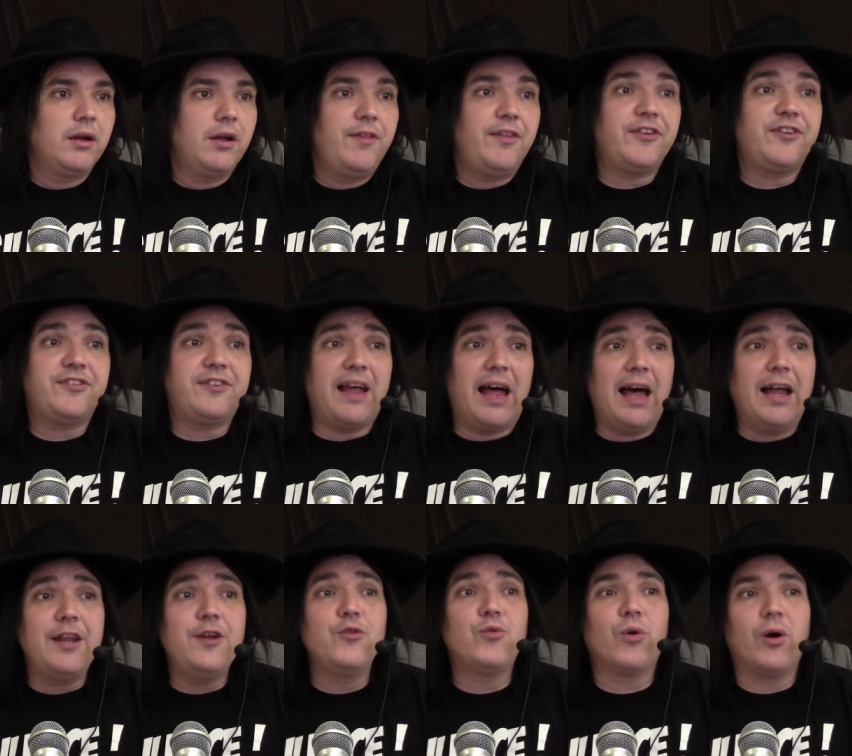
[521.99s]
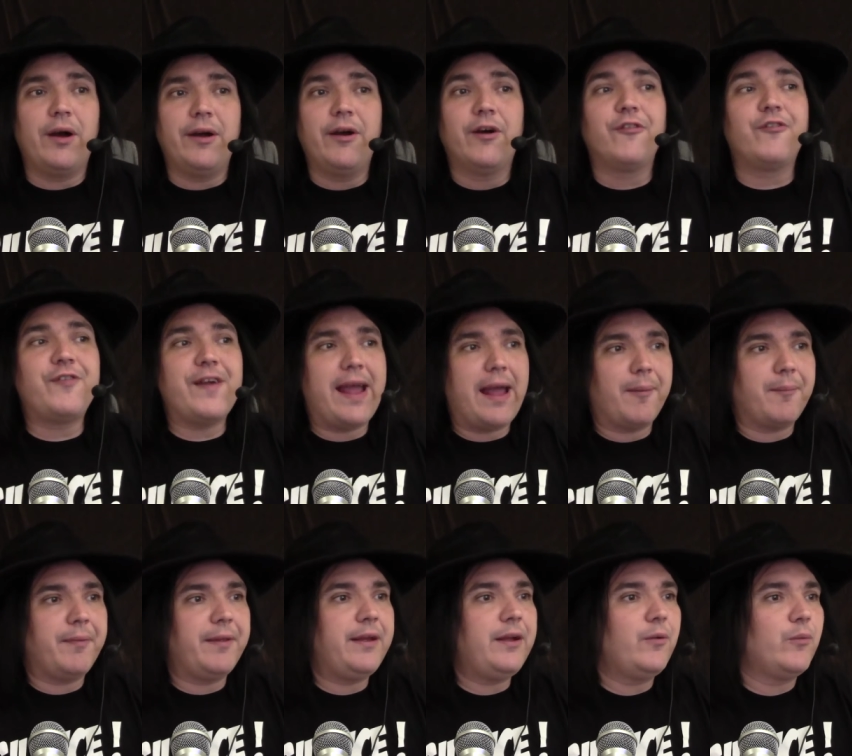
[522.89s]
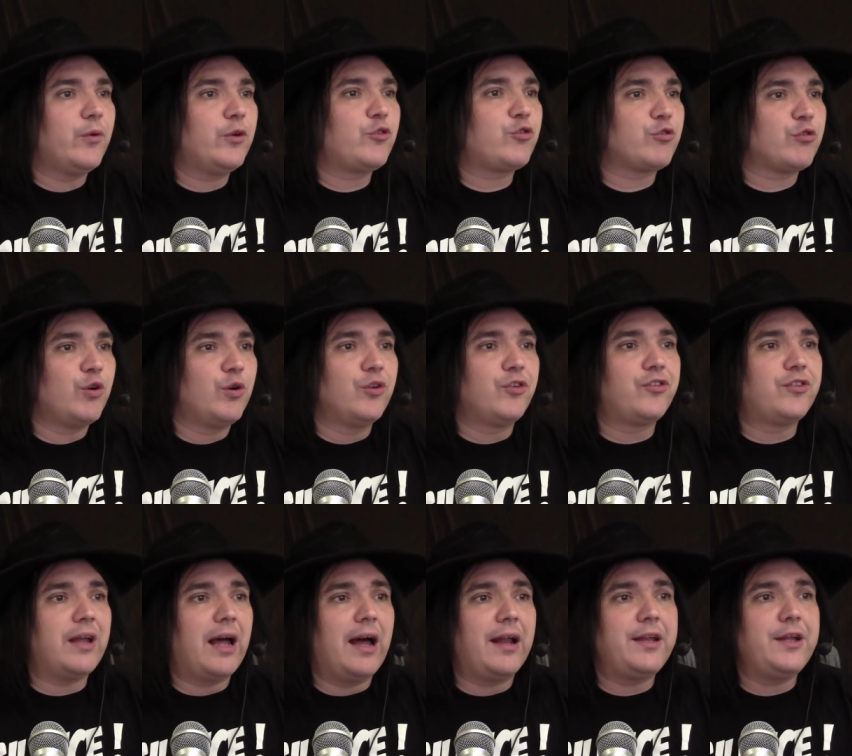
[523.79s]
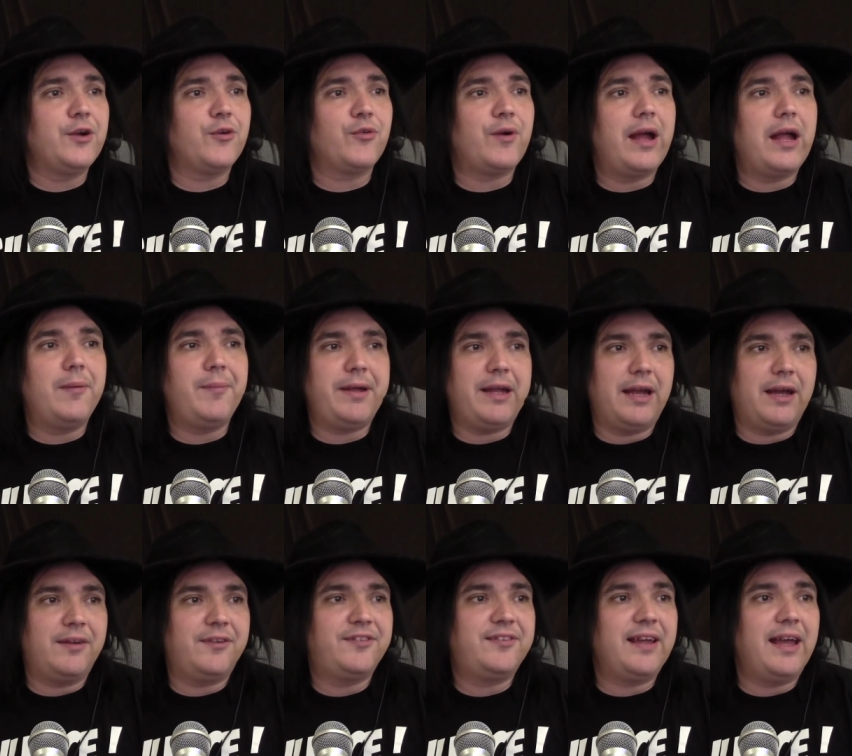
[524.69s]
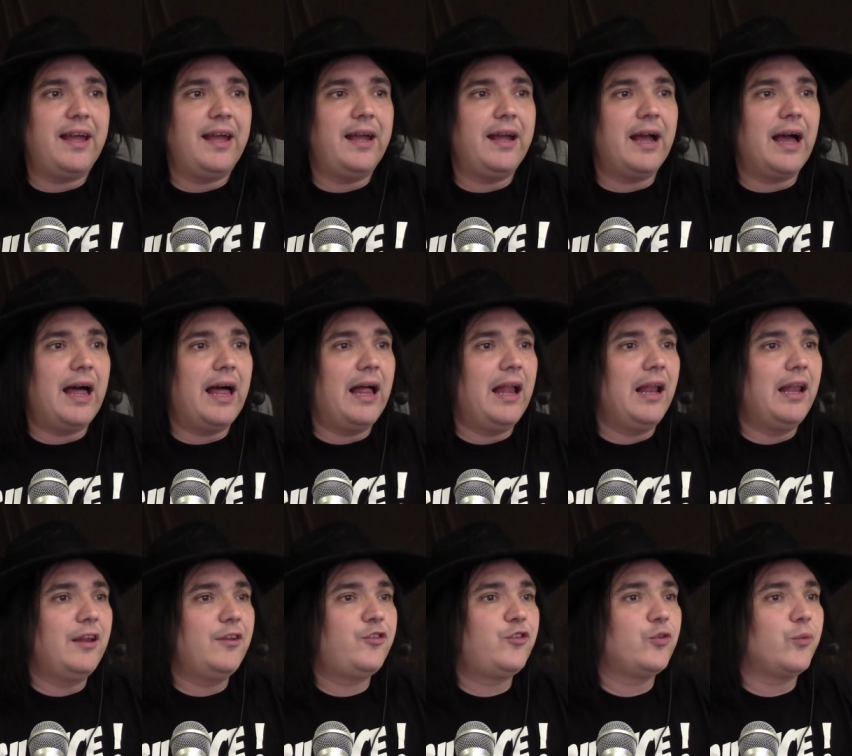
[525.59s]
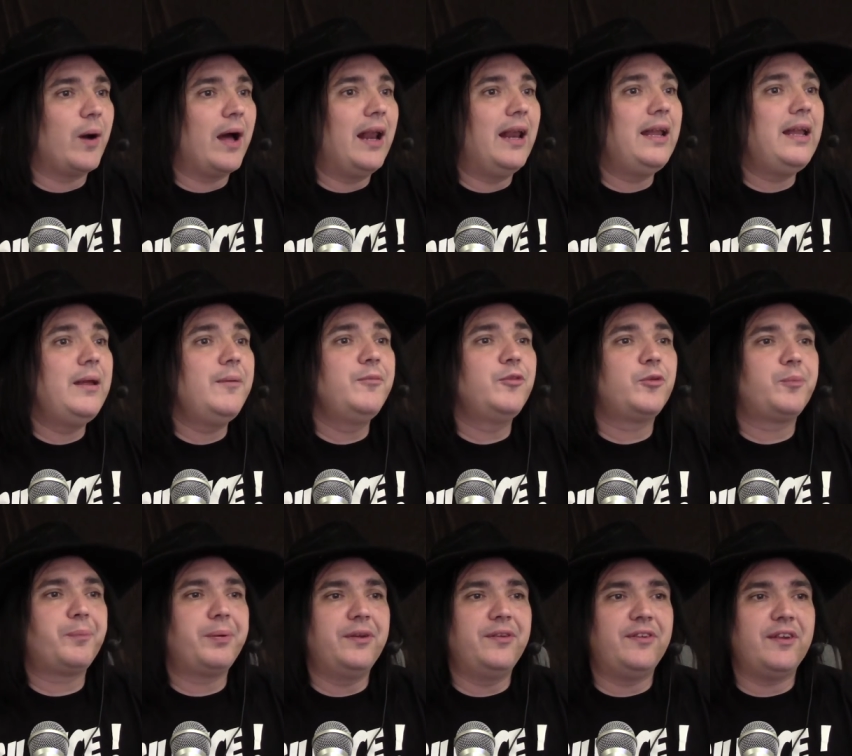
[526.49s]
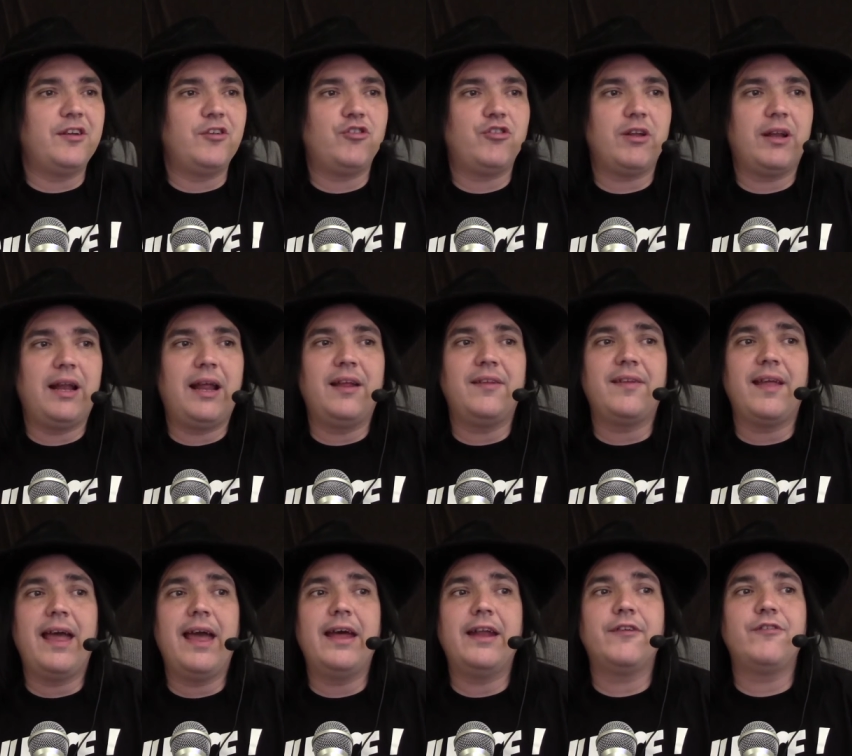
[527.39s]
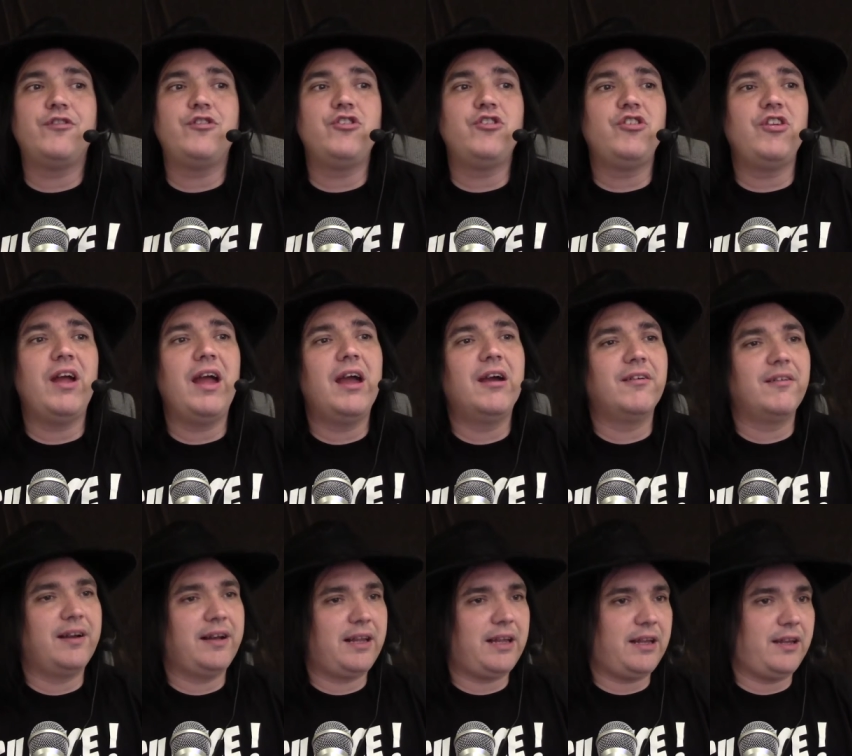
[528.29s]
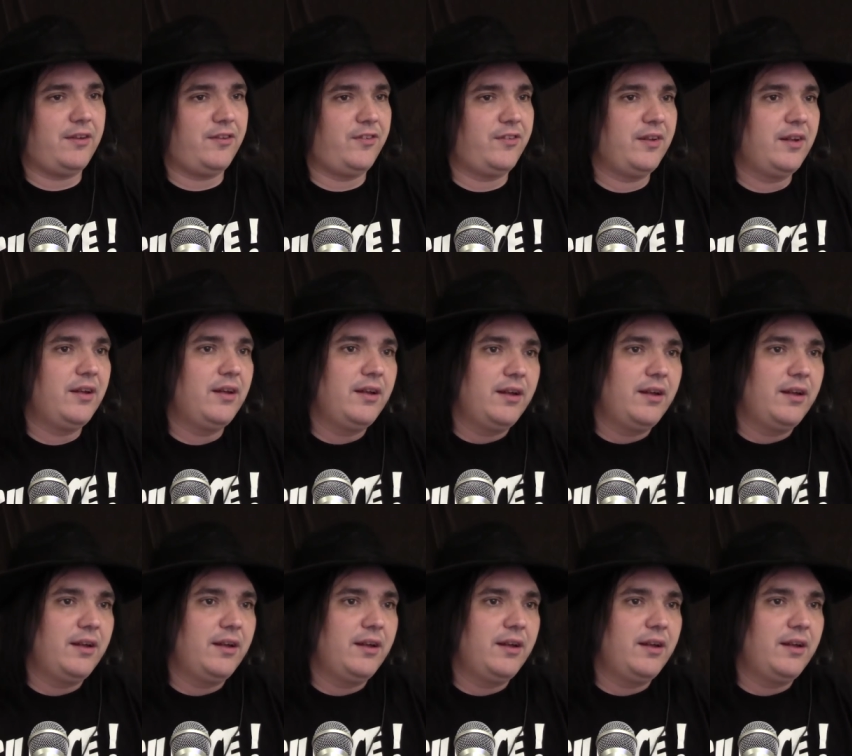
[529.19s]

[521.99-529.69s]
The Saudi royal family, which rules Saudi Arabia, saying Al-Suwalim's position as head of charities